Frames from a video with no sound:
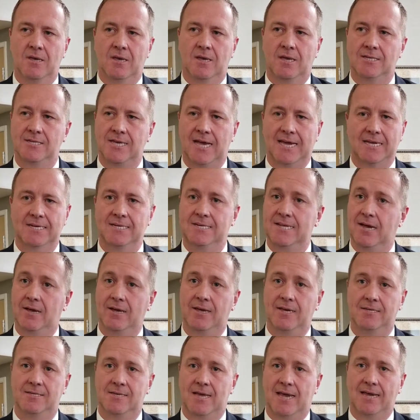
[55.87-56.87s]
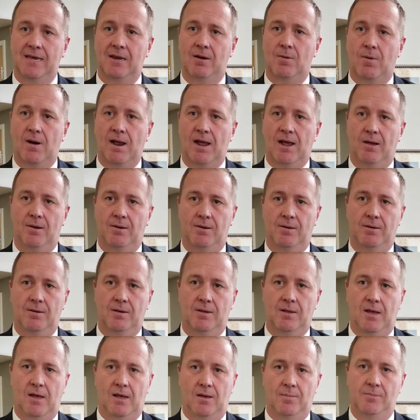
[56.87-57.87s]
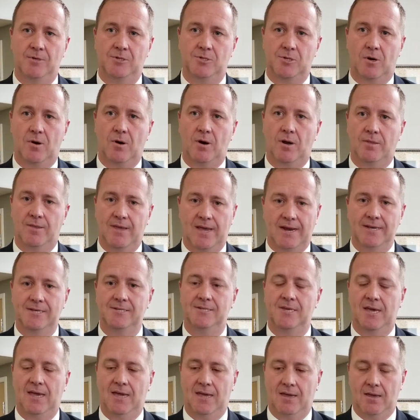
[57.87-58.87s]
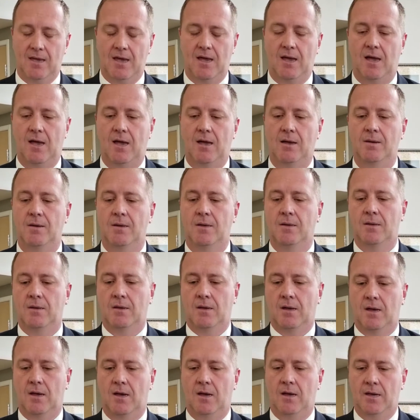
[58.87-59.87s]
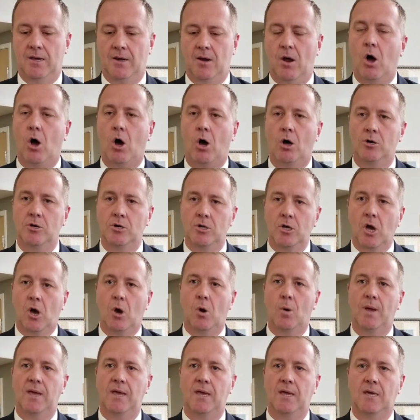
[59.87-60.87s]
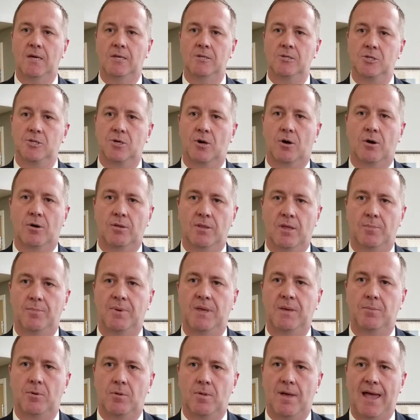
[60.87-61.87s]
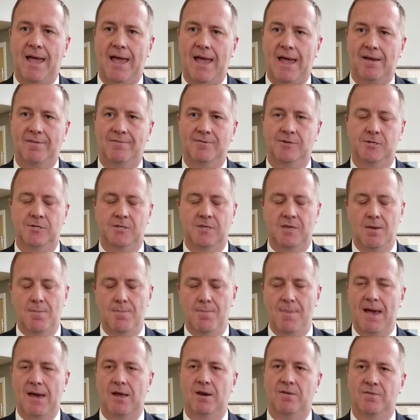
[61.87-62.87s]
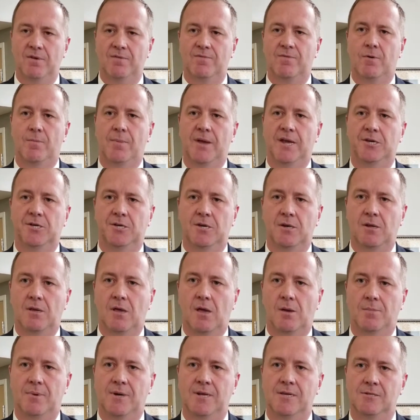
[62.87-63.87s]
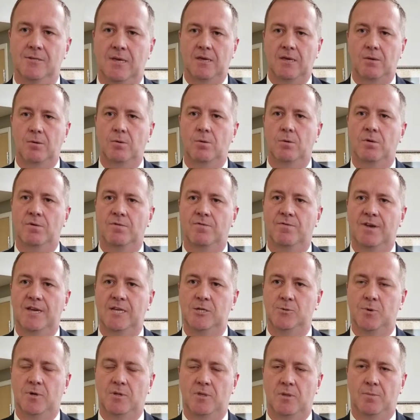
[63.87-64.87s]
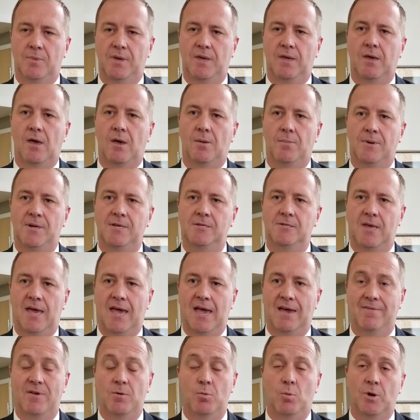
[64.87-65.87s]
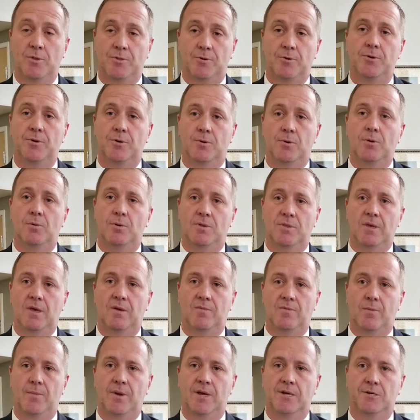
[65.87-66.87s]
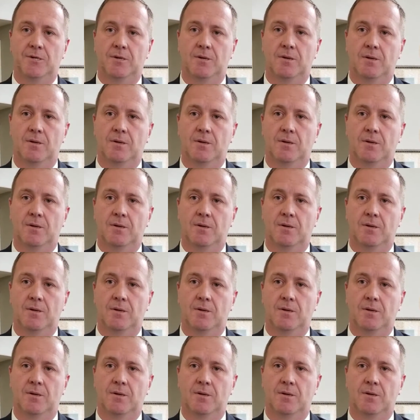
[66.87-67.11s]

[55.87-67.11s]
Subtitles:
Because I can tell you, as I get around Missouri, that is an ongoing concern that people have, just the amount of information companies Google and Facebook, the big companies, have and what they're doing with the information.